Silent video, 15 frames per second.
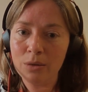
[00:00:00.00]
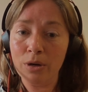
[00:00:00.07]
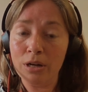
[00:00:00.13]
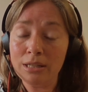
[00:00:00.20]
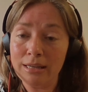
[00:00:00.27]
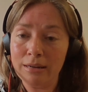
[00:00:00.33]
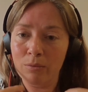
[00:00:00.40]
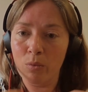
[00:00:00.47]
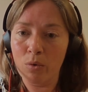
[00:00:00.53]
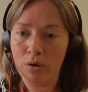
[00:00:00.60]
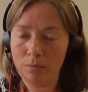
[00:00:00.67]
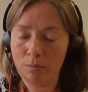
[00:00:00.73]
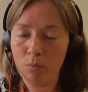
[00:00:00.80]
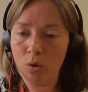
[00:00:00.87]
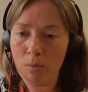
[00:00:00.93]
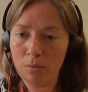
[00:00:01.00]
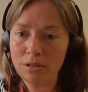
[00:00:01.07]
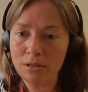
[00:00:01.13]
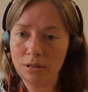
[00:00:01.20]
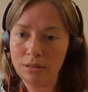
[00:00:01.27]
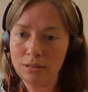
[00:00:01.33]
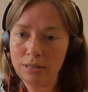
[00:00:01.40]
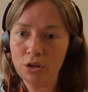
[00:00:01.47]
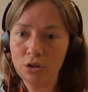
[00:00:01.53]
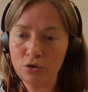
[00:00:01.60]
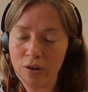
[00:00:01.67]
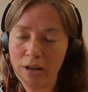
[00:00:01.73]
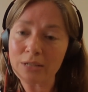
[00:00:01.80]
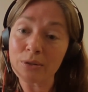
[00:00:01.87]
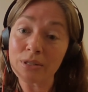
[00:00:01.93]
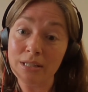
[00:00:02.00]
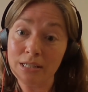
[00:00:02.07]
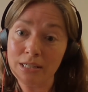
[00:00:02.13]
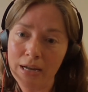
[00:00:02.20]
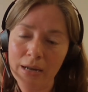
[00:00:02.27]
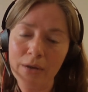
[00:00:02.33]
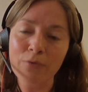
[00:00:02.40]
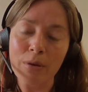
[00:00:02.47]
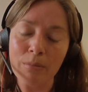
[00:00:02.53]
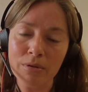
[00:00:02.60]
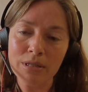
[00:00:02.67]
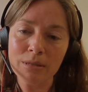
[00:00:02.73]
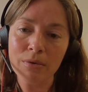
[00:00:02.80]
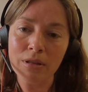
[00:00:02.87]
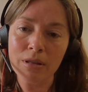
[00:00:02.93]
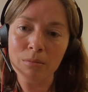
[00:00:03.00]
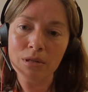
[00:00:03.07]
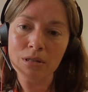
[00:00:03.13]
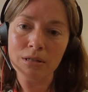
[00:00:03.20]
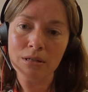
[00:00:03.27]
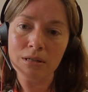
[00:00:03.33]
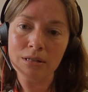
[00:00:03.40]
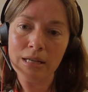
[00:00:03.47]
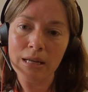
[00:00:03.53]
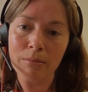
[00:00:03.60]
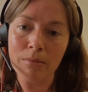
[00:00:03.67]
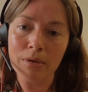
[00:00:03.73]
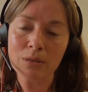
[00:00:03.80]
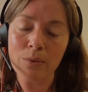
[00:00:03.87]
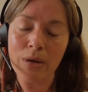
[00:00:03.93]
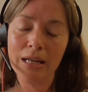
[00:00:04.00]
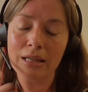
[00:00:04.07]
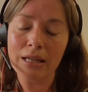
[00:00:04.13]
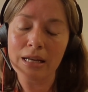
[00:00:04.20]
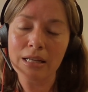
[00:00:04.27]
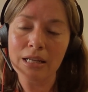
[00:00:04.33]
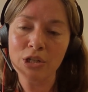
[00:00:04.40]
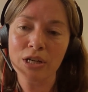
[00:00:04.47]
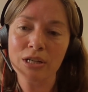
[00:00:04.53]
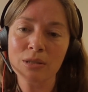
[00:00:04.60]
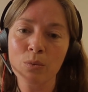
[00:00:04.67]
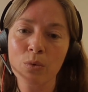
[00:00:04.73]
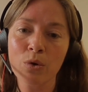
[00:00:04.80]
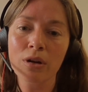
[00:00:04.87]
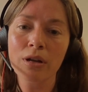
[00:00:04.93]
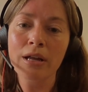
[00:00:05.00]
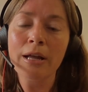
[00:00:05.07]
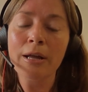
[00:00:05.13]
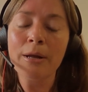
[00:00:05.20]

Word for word: So we understand what, what muscles contract. So it's the diaphragm, but some other muscles um, as well in, in the chest wall.